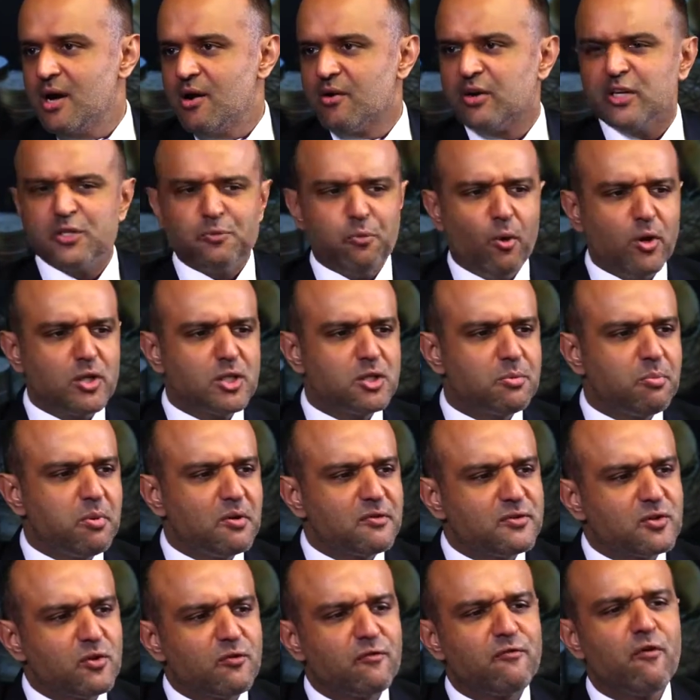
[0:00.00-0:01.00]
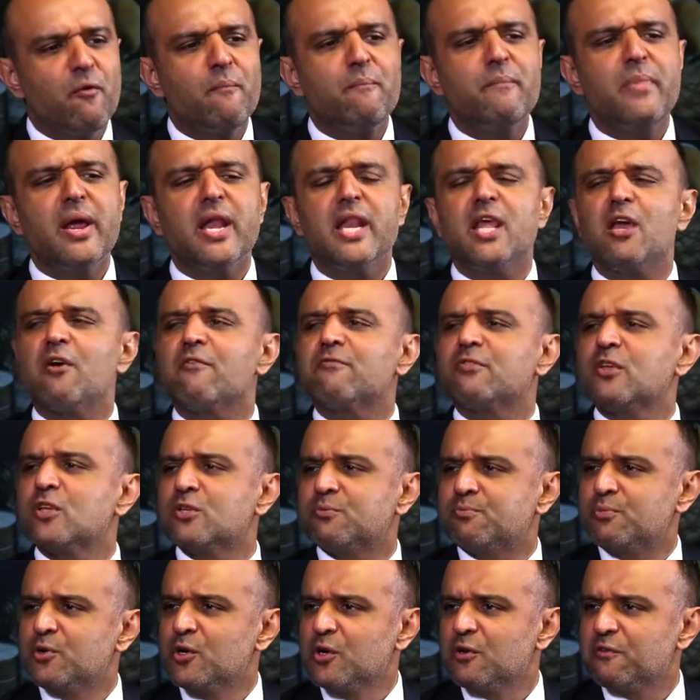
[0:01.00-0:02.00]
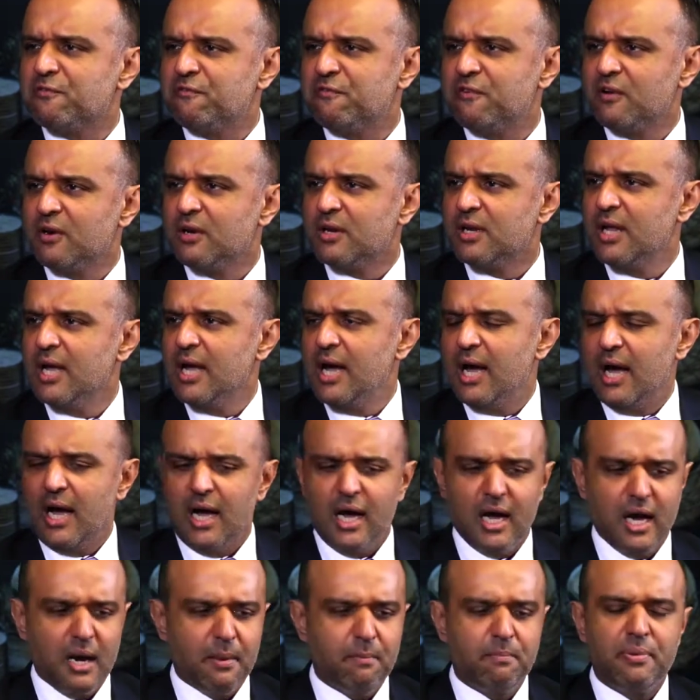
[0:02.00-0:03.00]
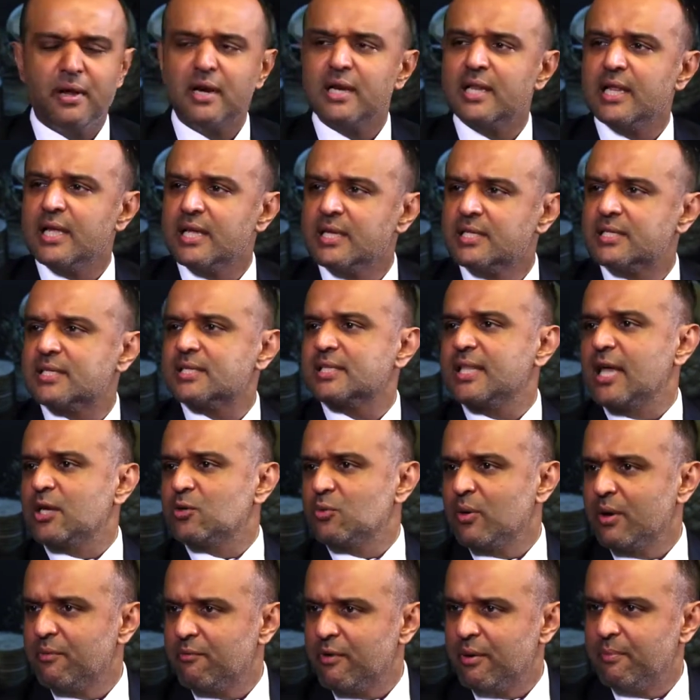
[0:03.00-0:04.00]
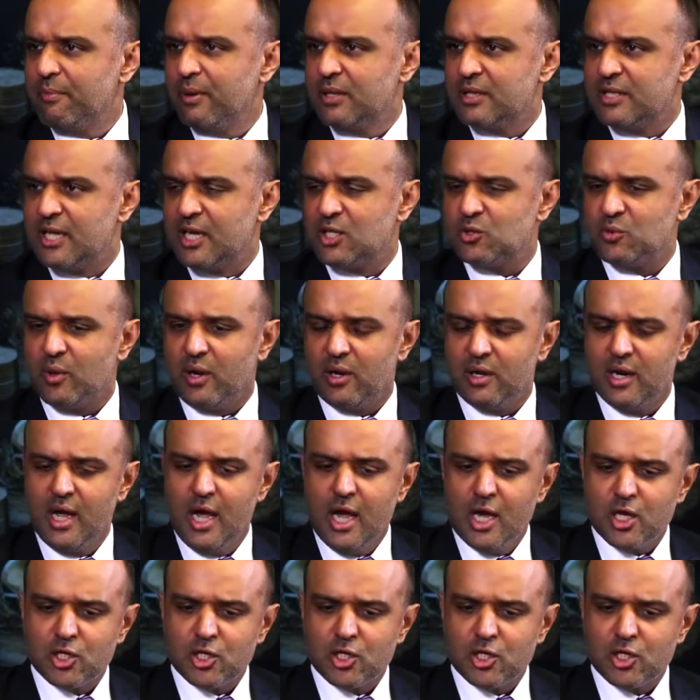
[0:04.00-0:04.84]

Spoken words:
responsible for many of those beautiful buildings that were built as well.